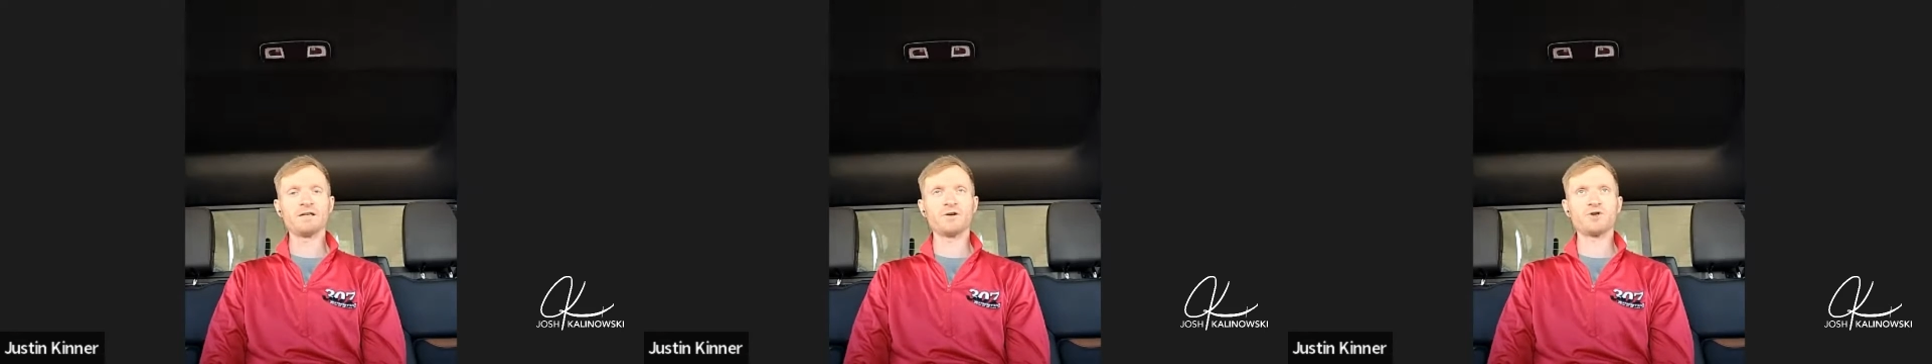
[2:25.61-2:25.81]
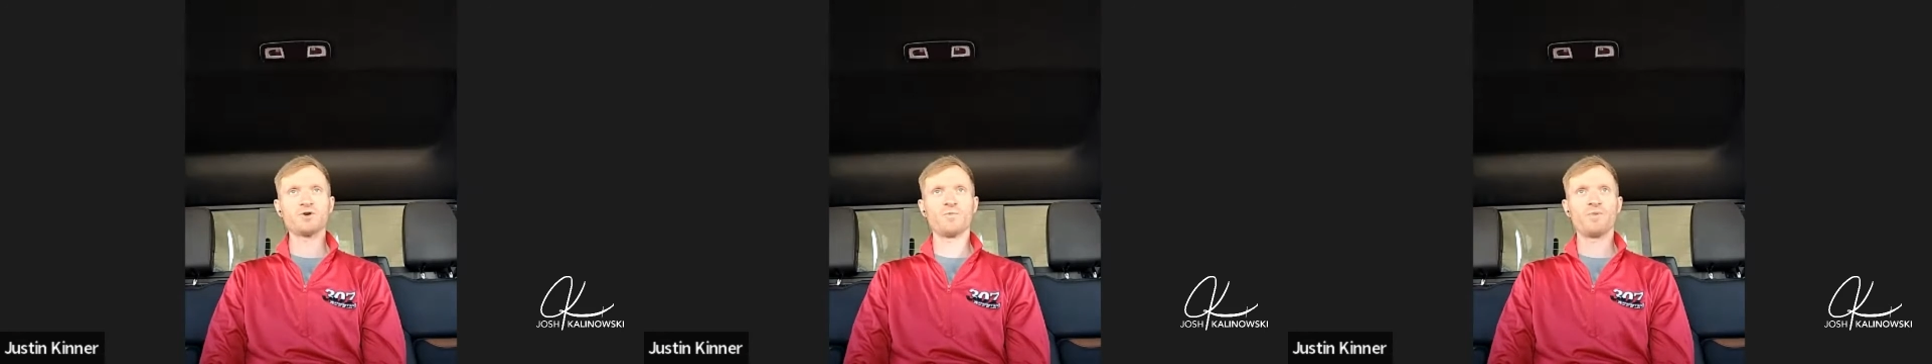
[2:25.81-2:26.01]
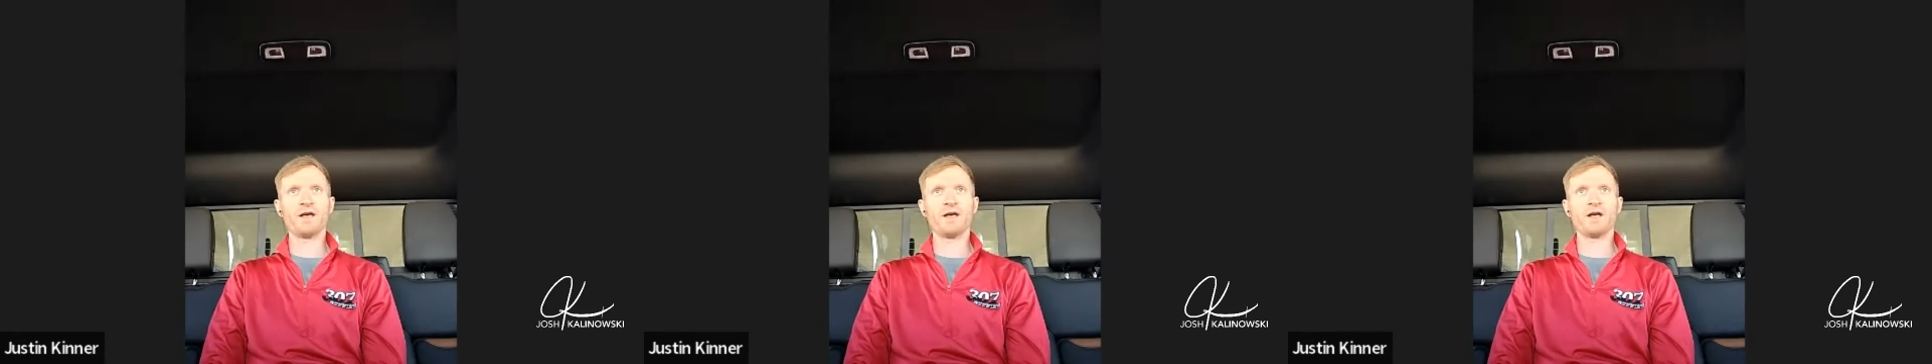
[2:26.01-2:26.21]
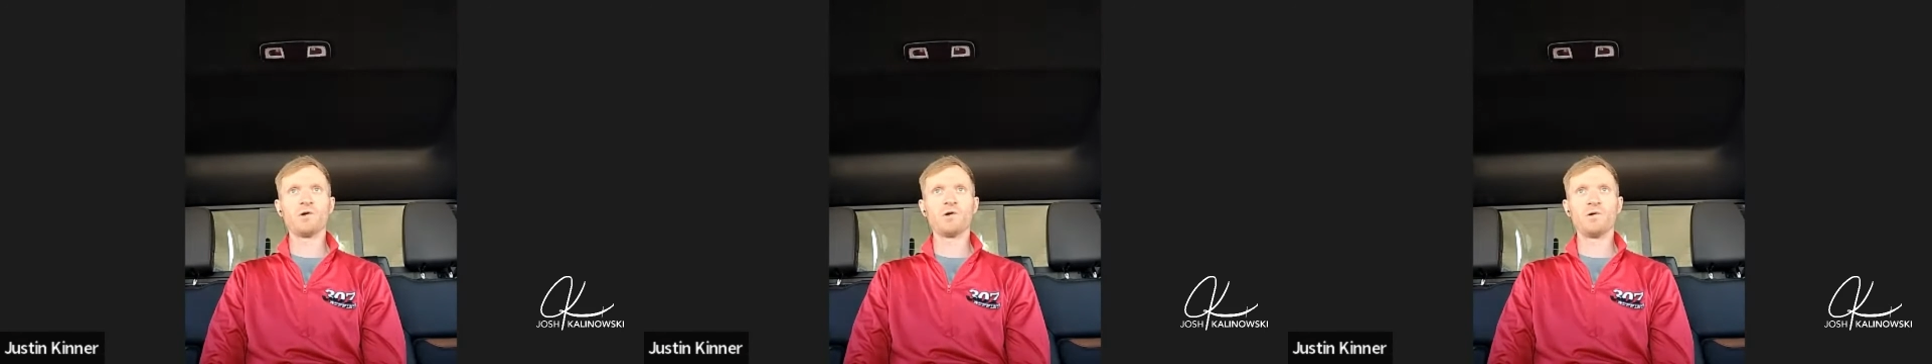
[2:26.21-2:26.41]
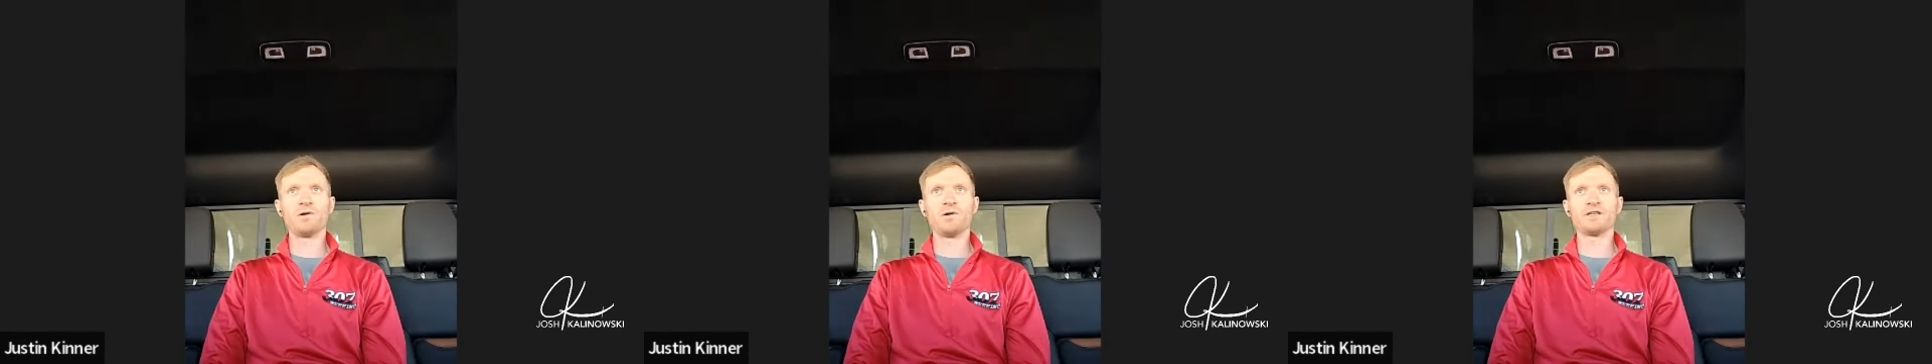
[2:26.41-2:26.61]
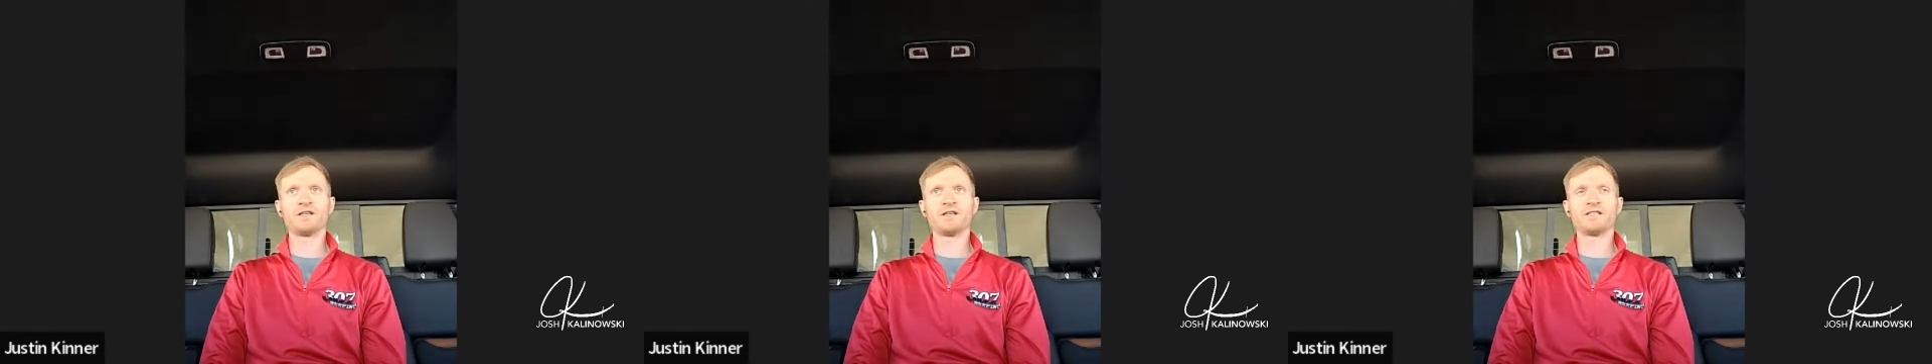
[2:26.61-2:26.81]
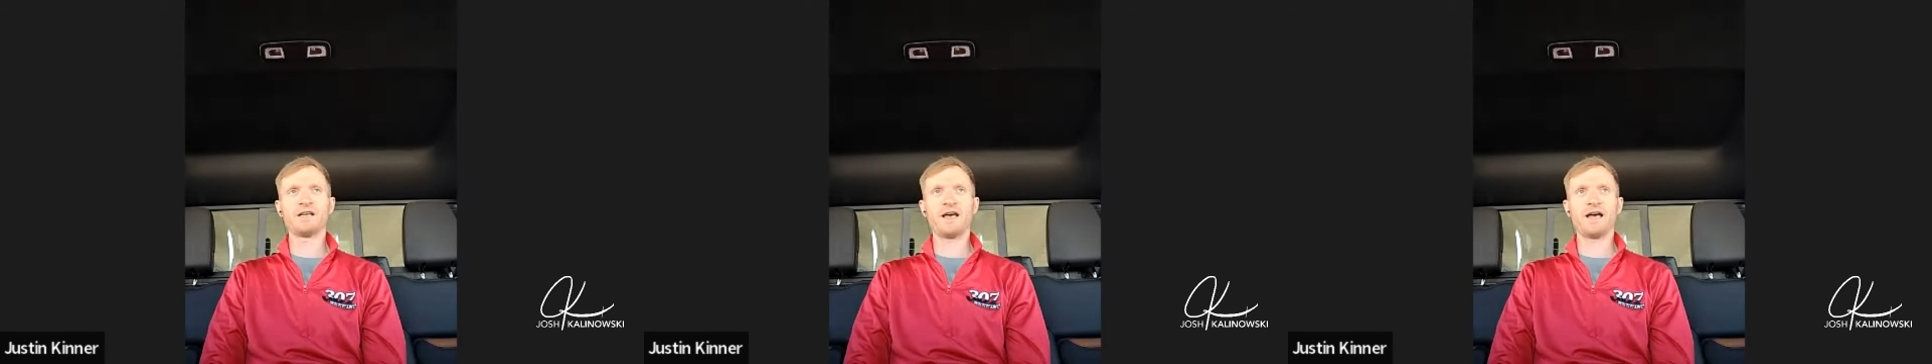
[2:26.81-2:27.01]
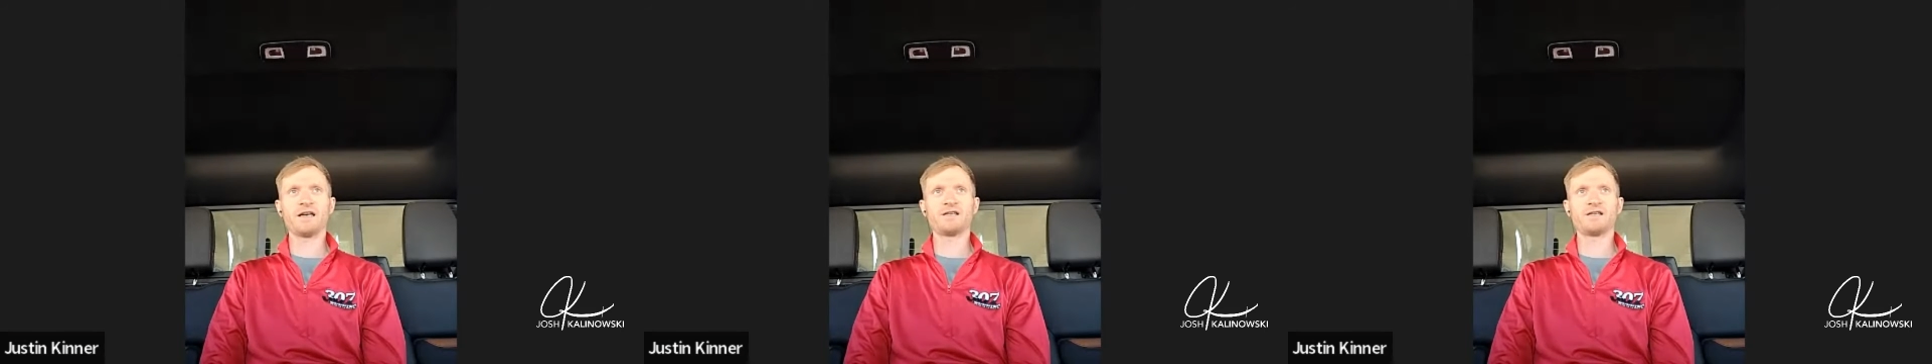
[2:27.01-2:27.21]
such a big goal to
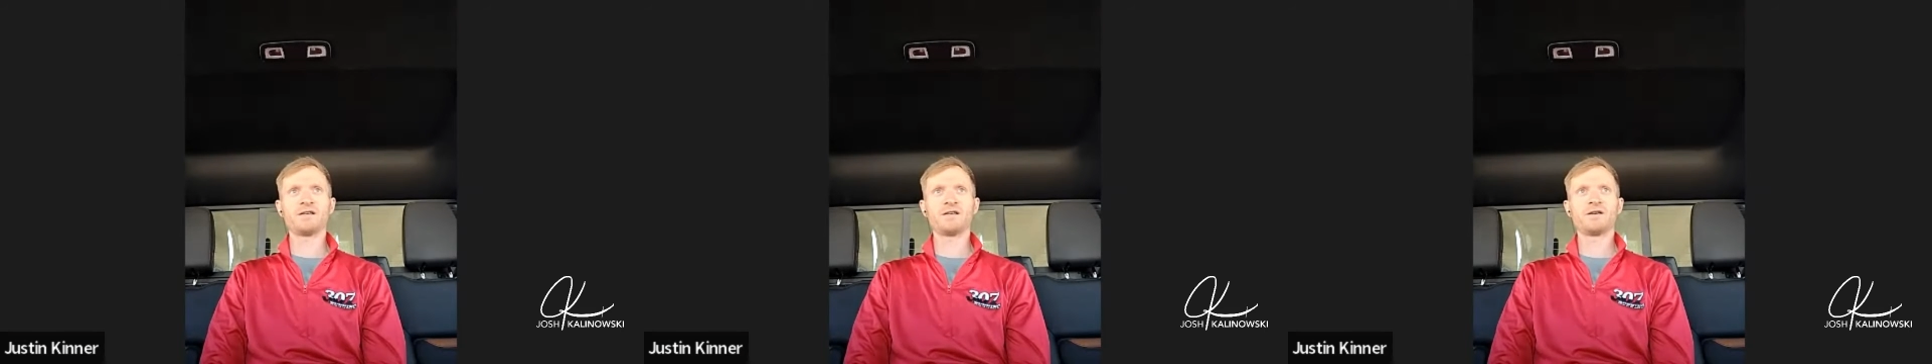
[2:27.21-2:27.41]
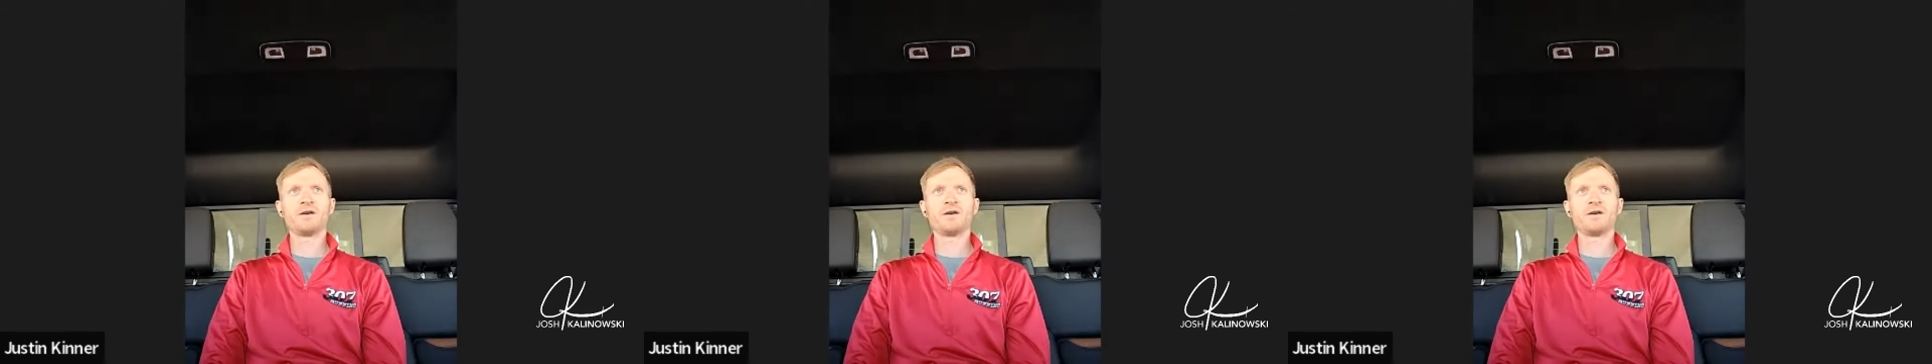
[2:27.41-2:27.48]
set.